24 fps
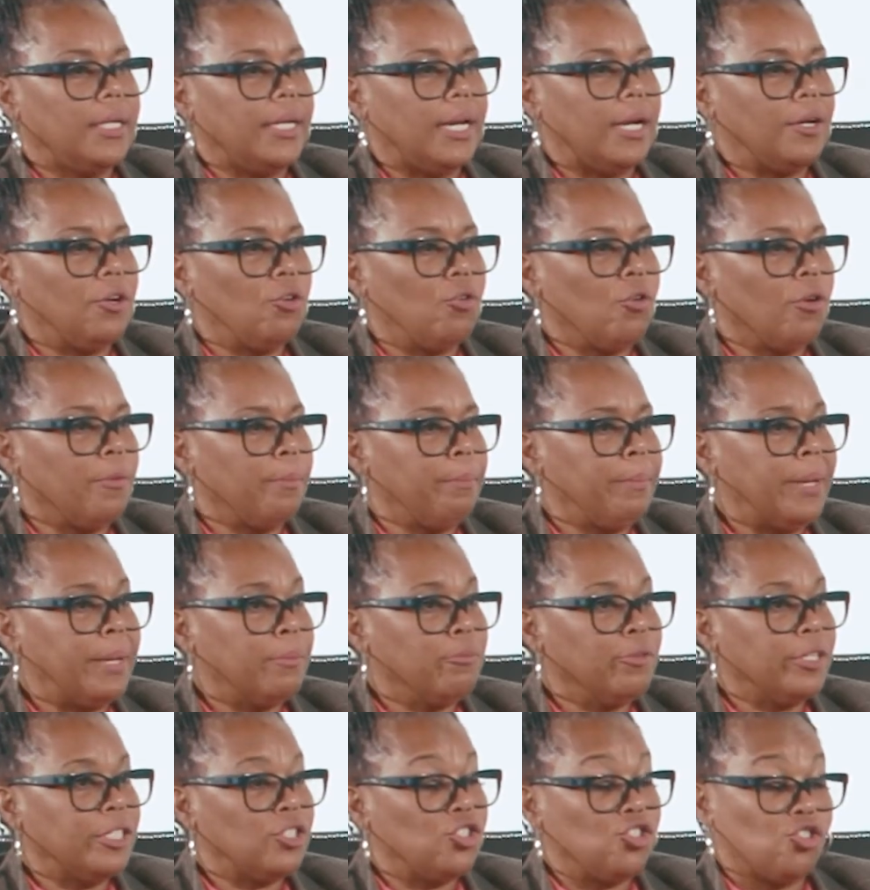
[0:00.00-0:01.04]
and I know her
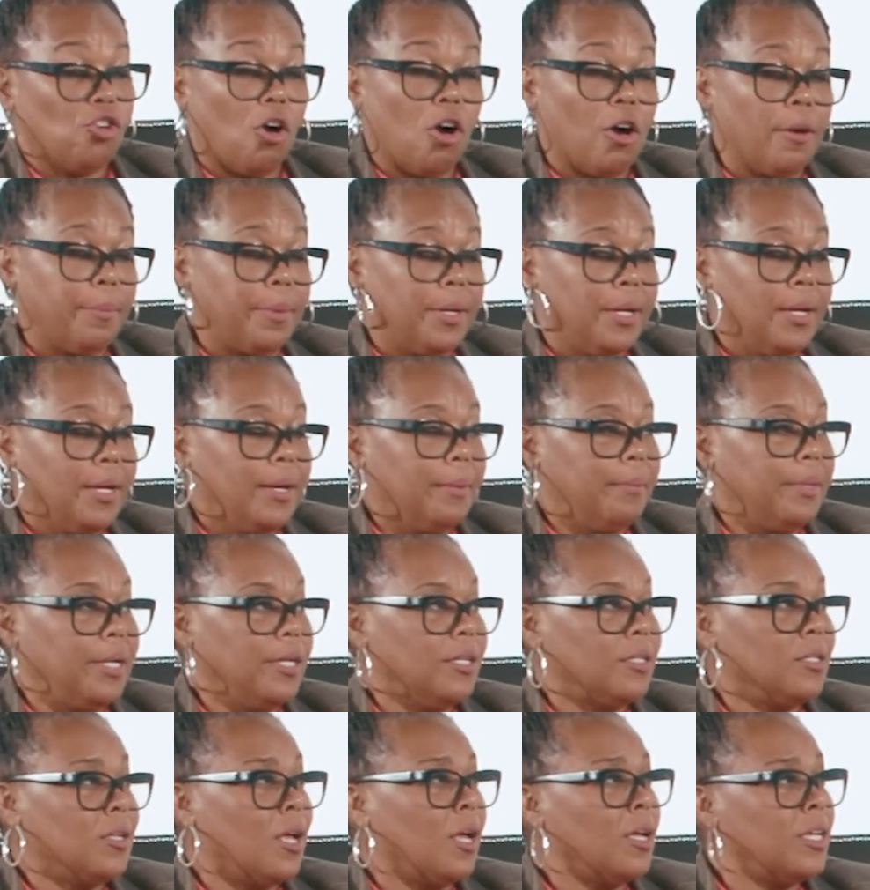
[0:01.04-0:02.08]
memory is sharp, but
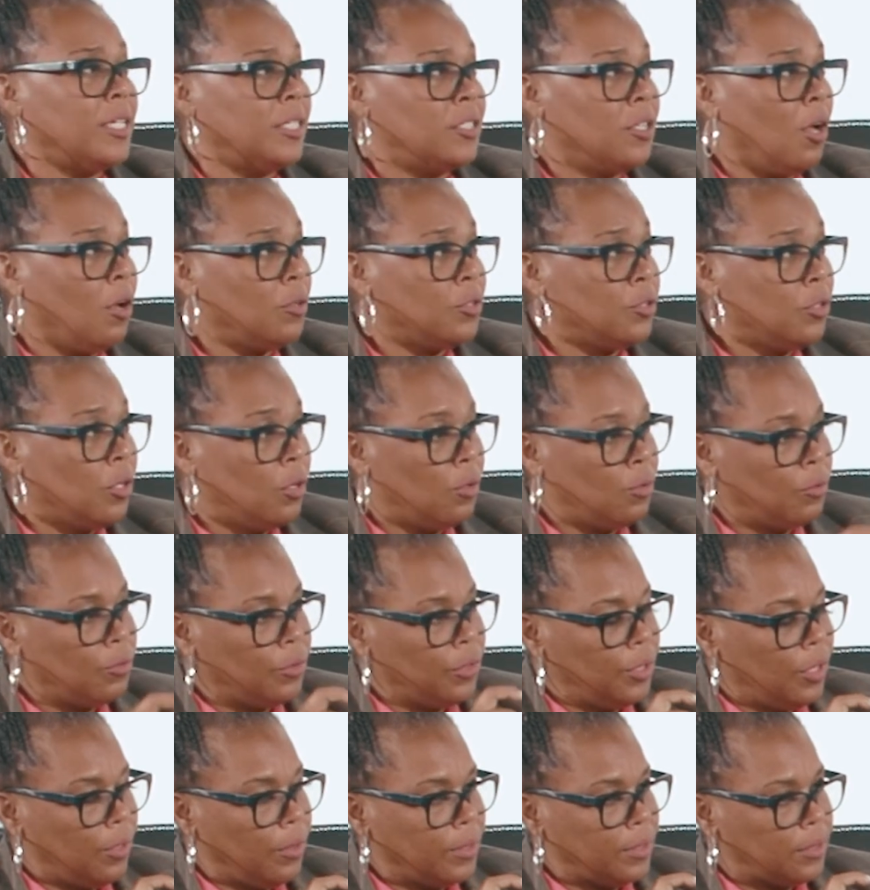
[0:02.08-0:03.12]
it, it's also
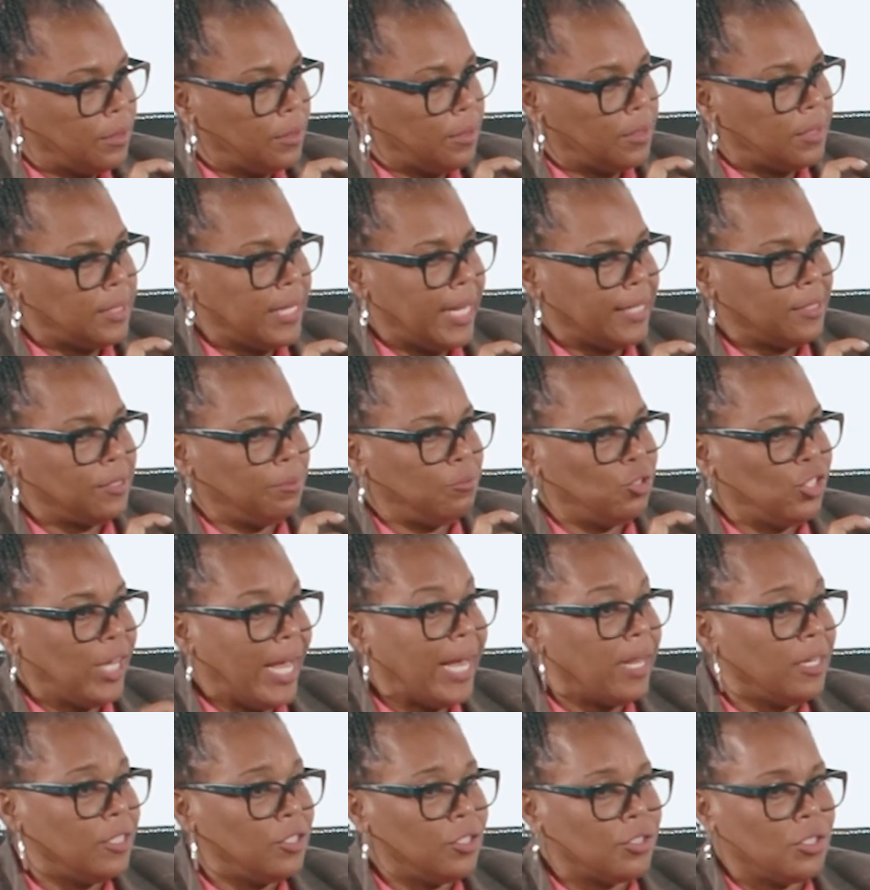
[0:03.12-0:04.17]
you know it's, it's, had some
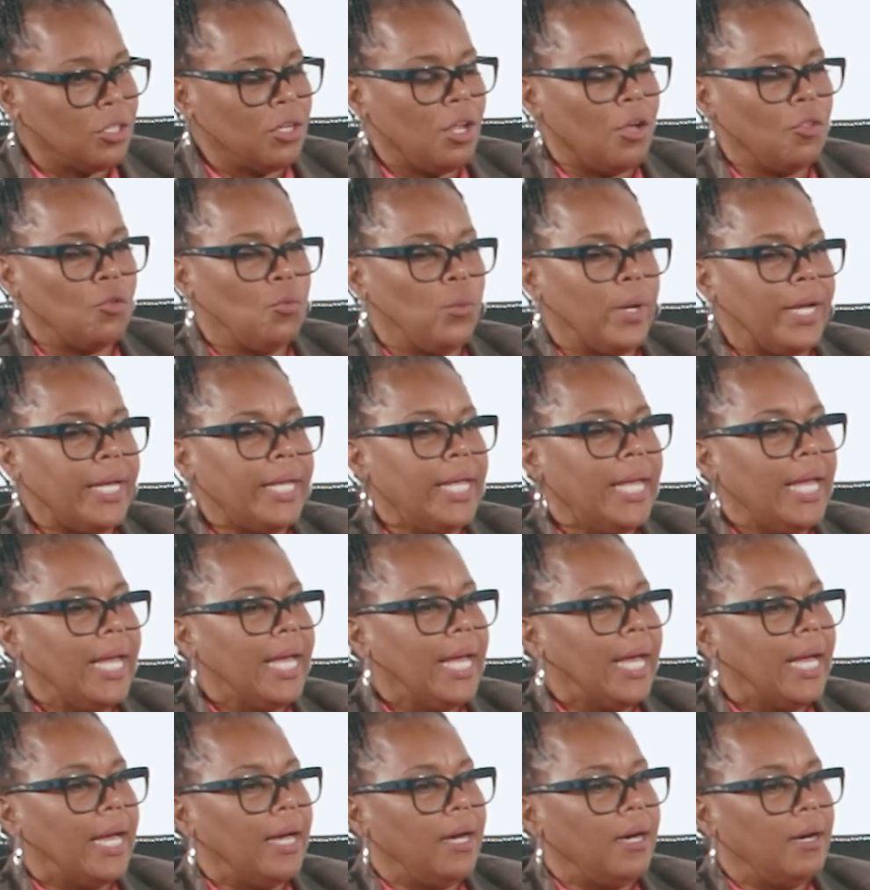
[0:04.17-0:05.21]
challenges along the way.
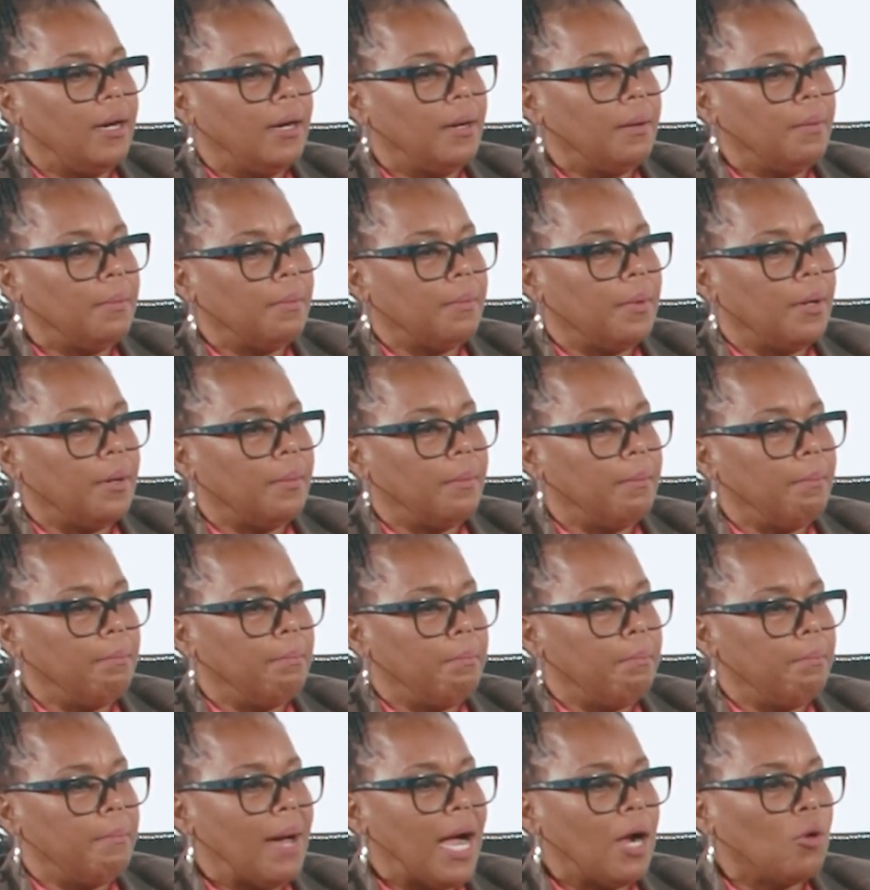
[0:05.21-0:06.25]
Uh,
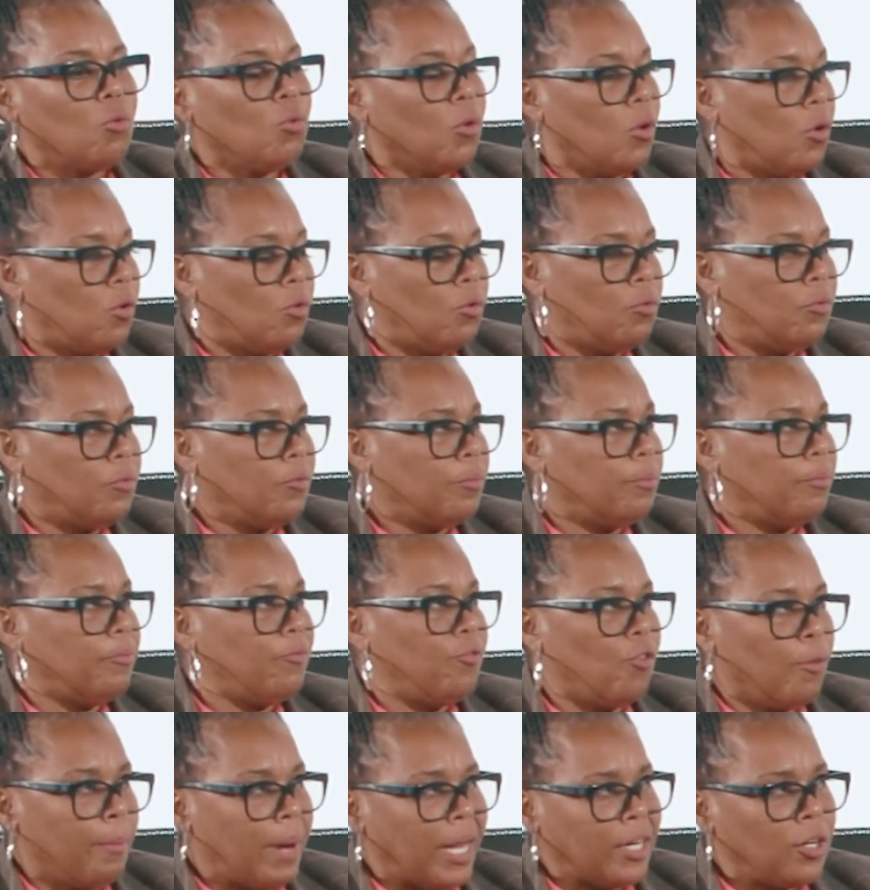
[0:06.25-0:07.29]
my role
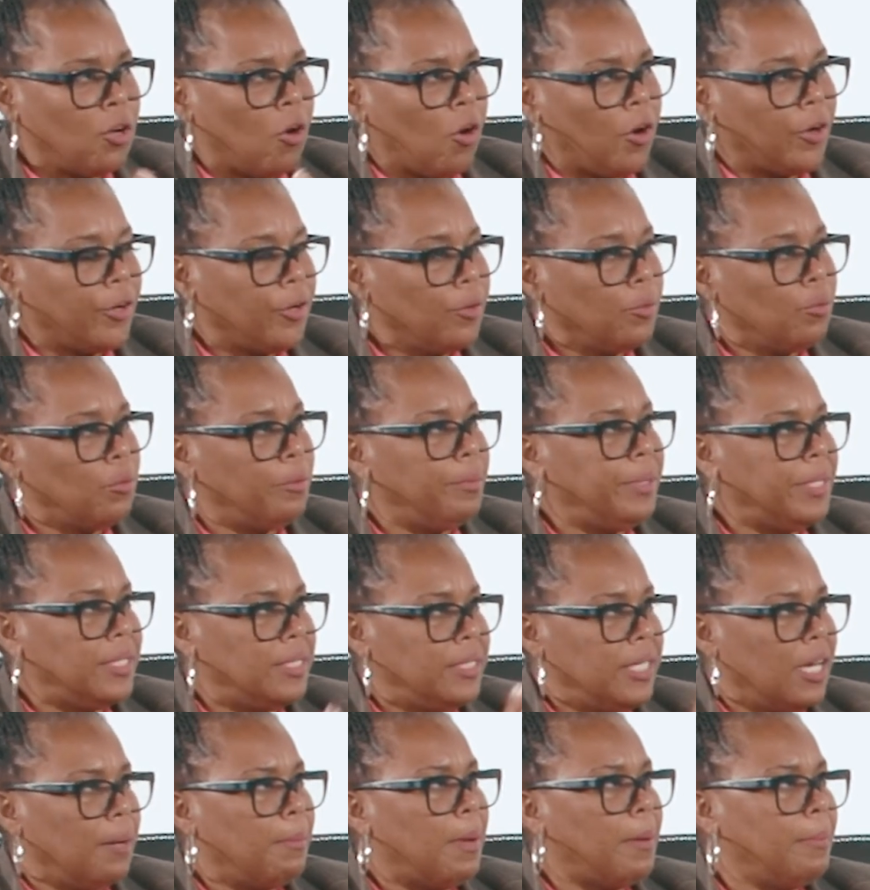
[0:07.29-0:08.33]
for my daughter will be to
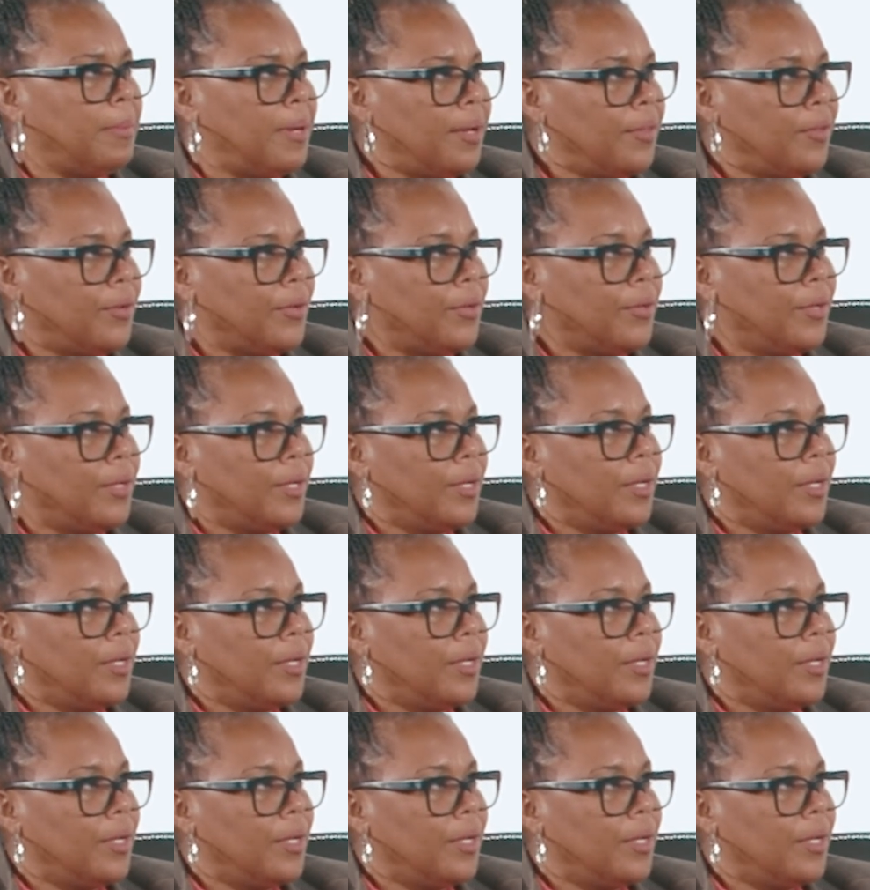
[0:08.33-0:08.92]
tell my mother,